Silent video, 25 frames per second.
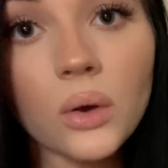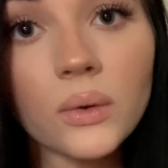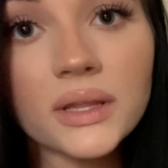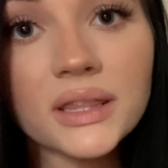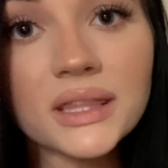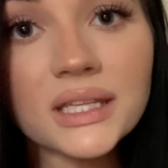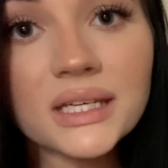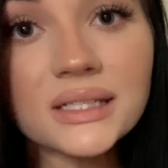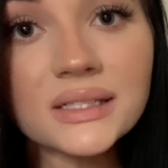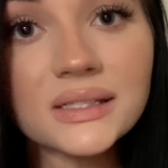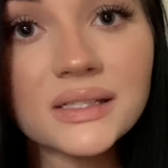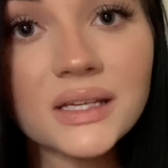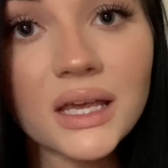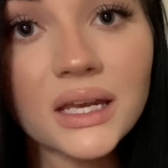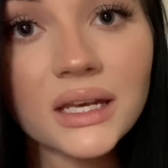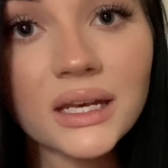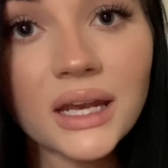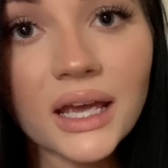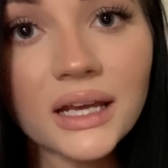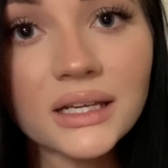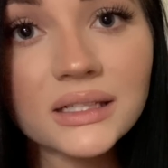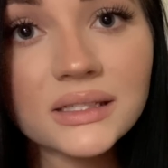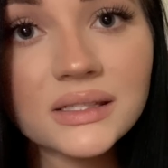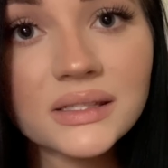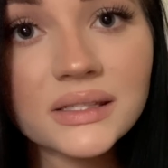this
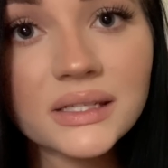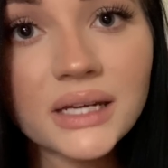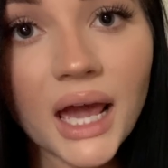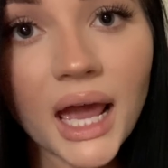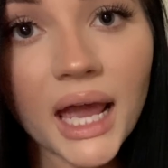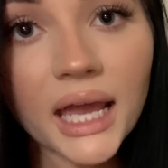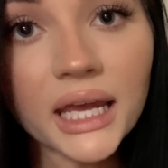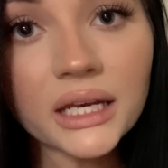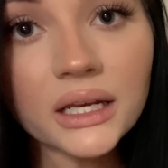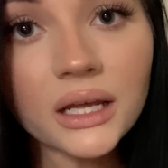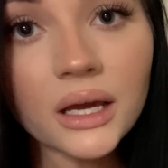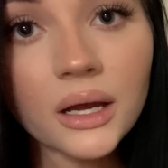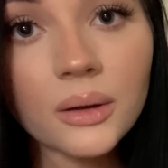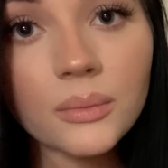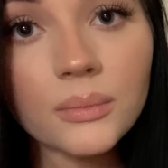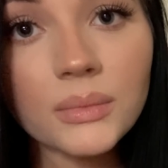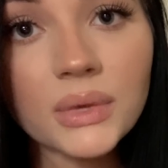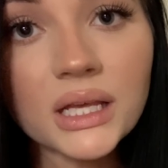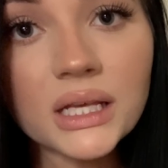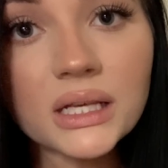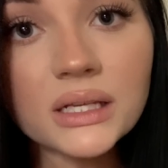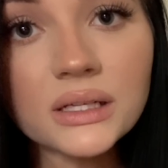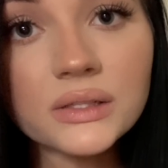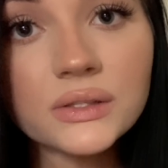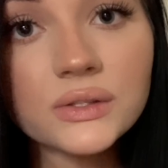next item
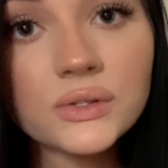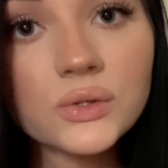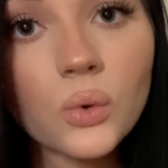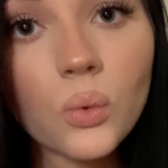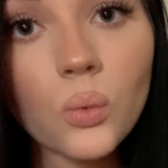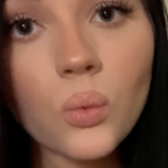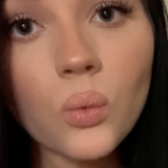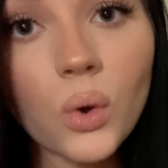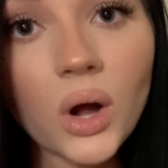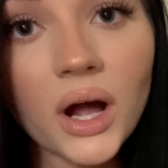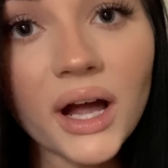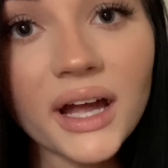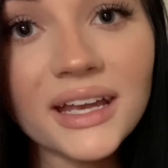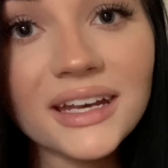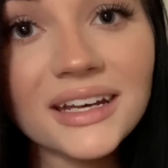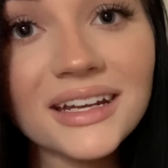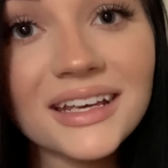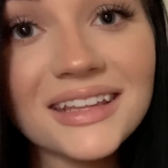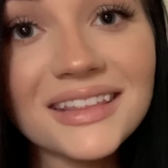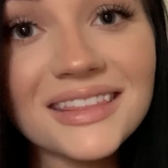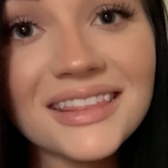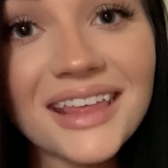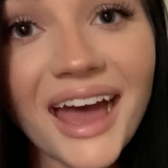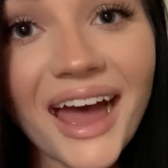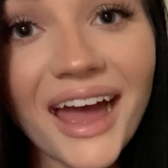is one
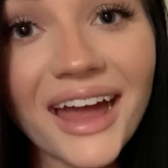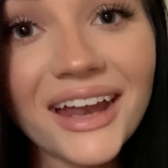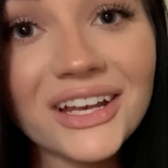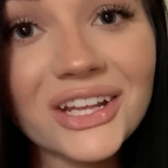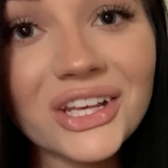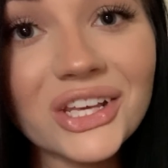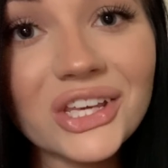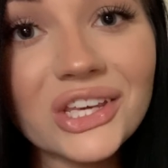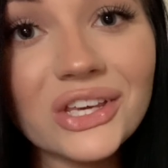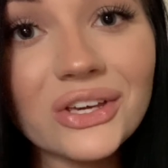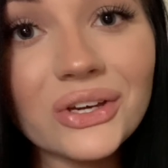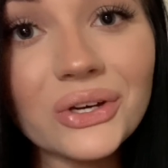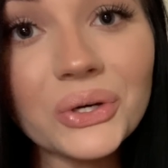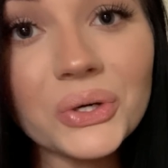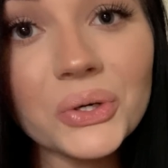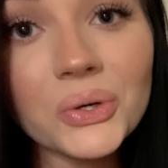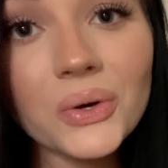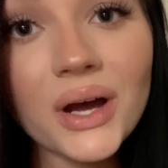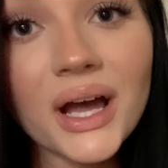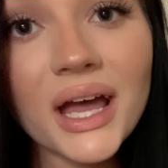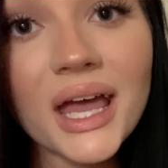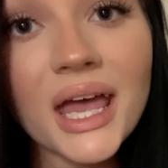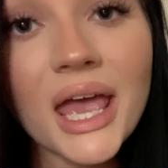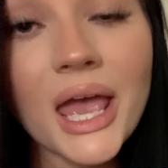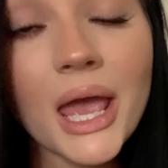that you
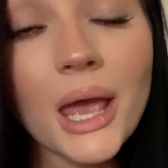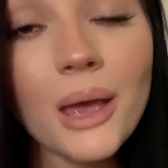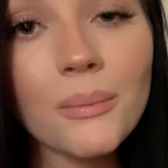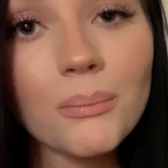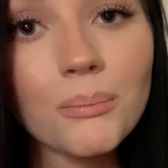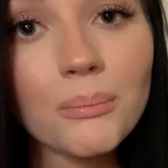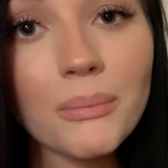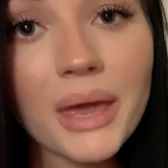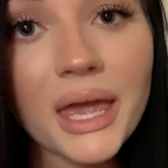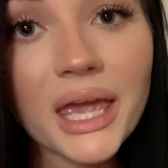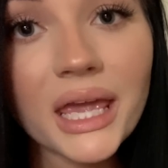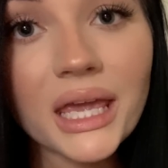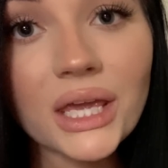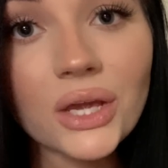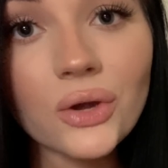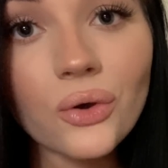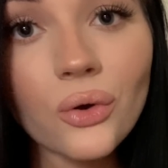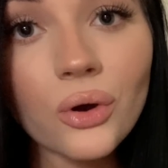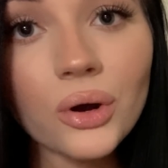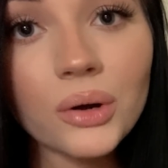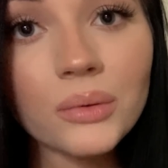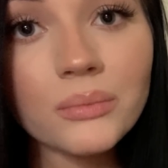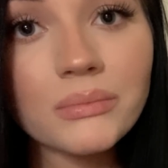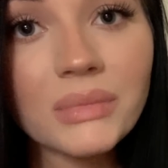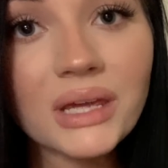may
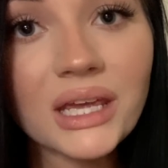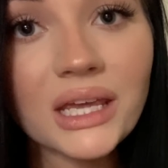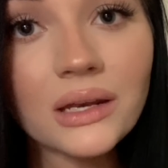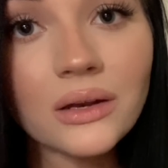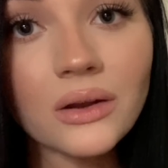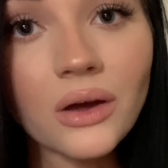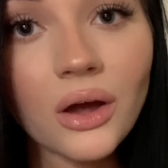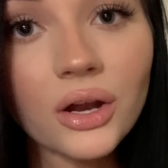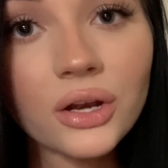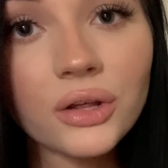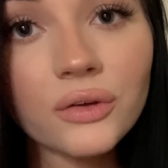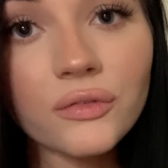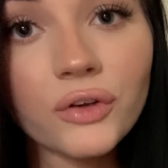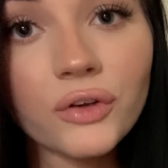or may not have